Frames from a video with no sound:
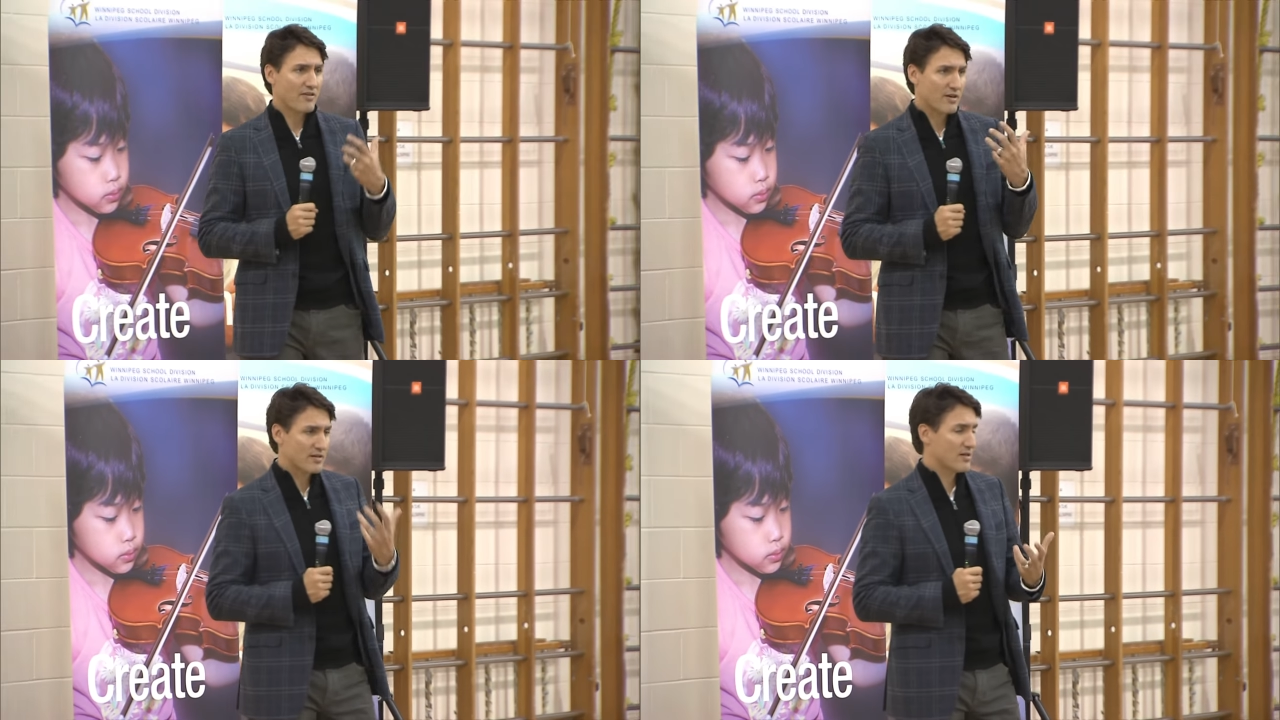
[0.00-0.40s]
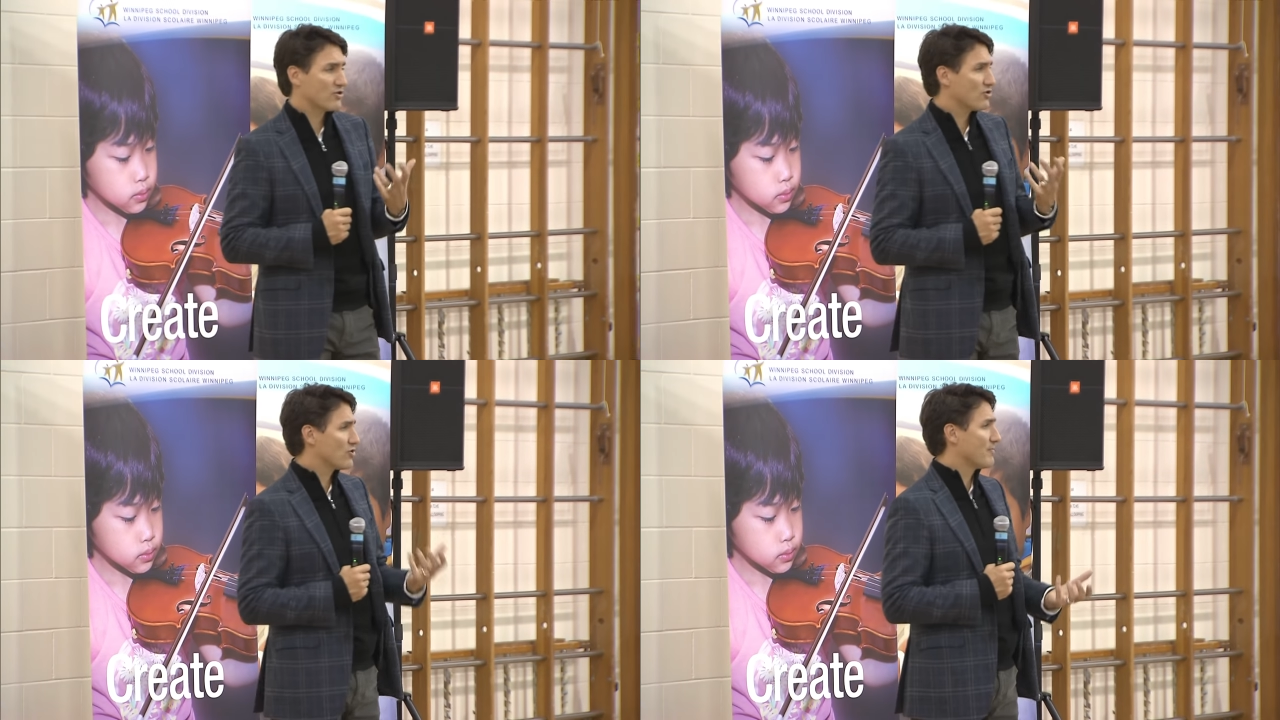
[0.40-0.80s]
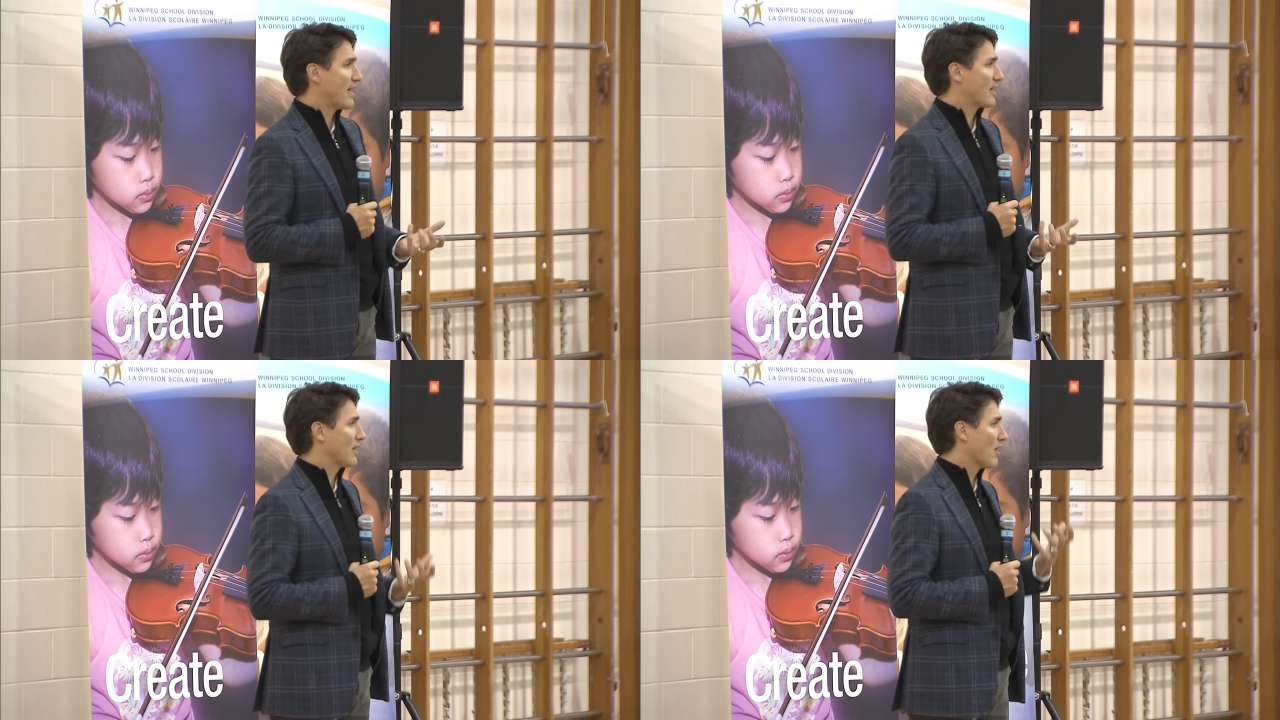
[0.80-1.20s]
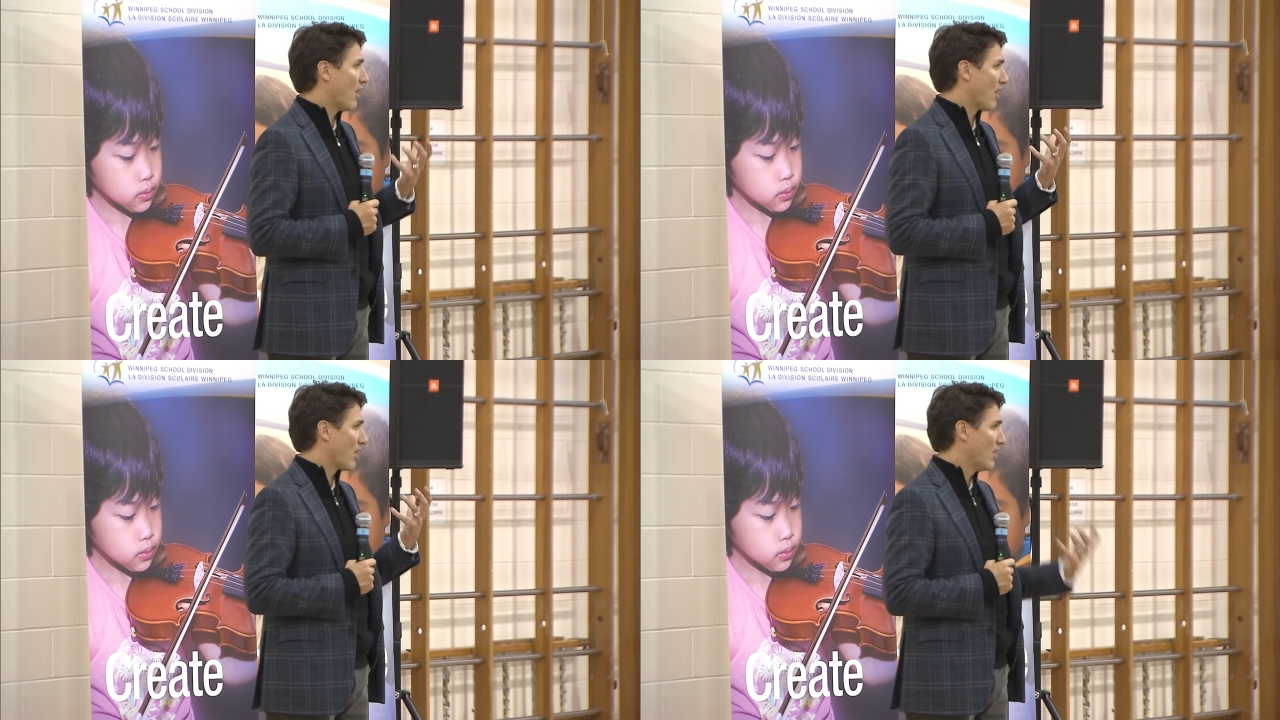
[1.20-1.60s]
Speaker 1: the decisions you're making
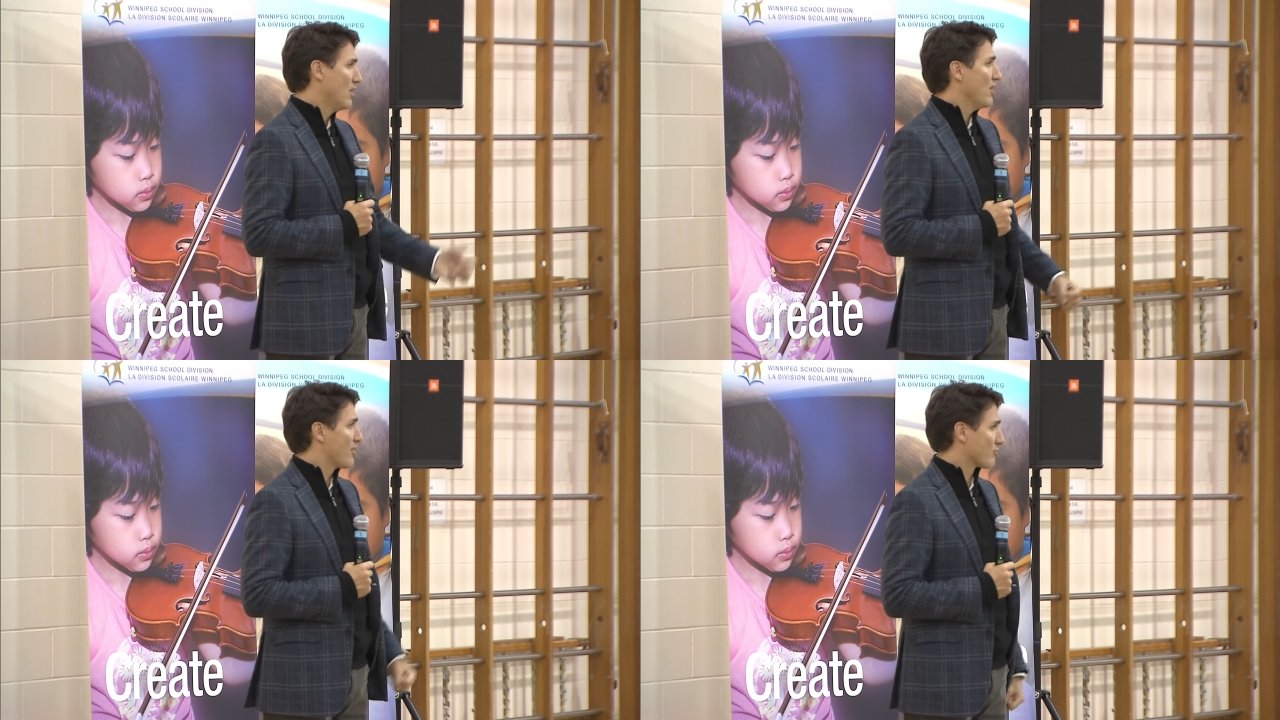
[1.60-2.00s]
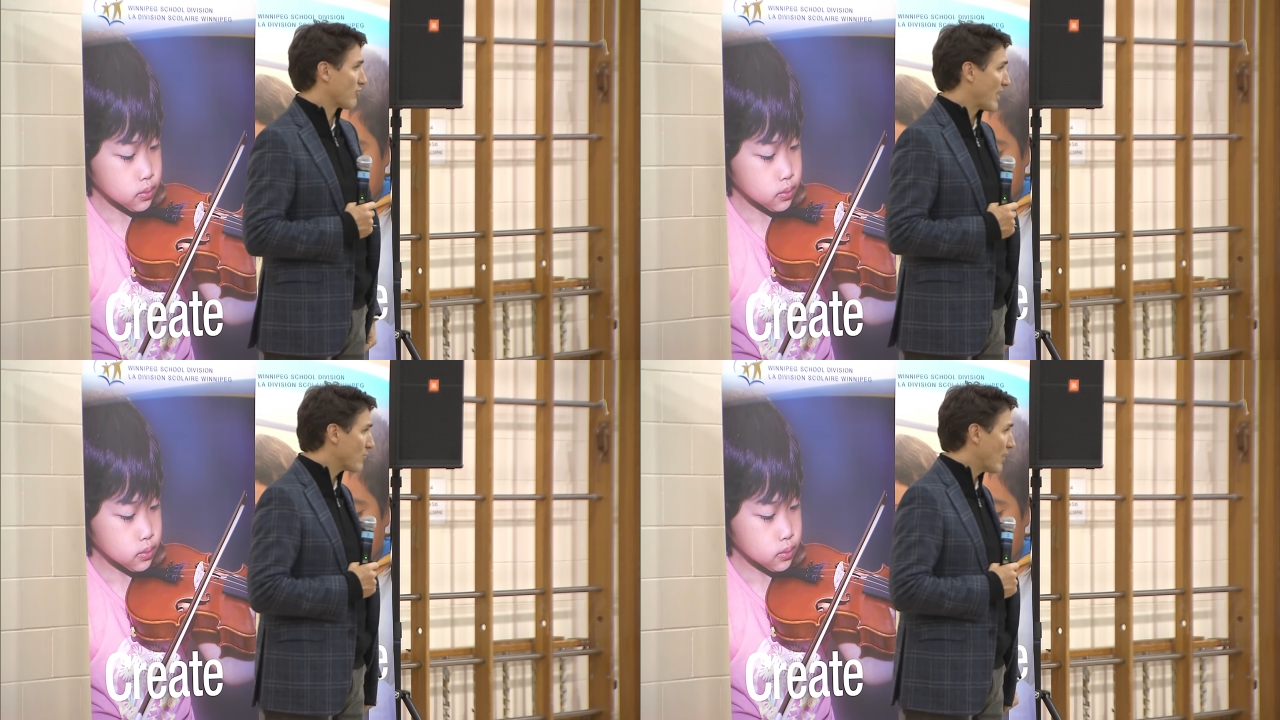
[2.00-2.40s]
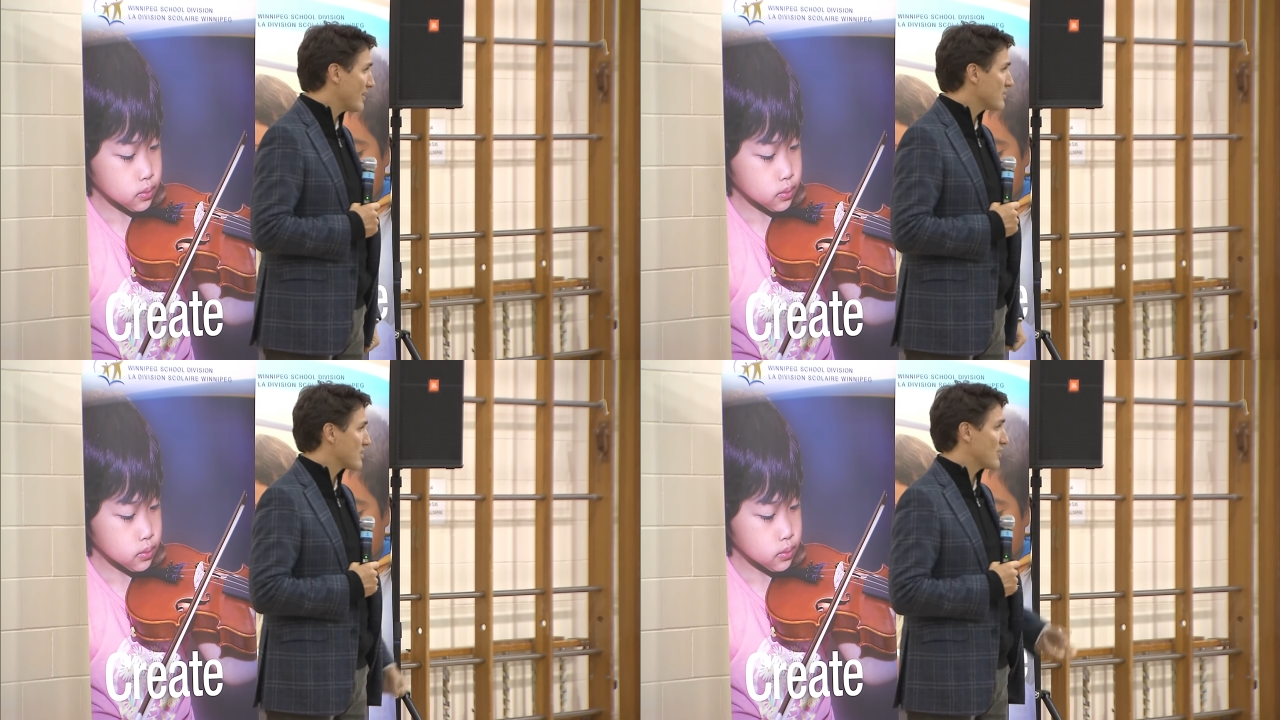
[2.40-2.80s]
are the right ones,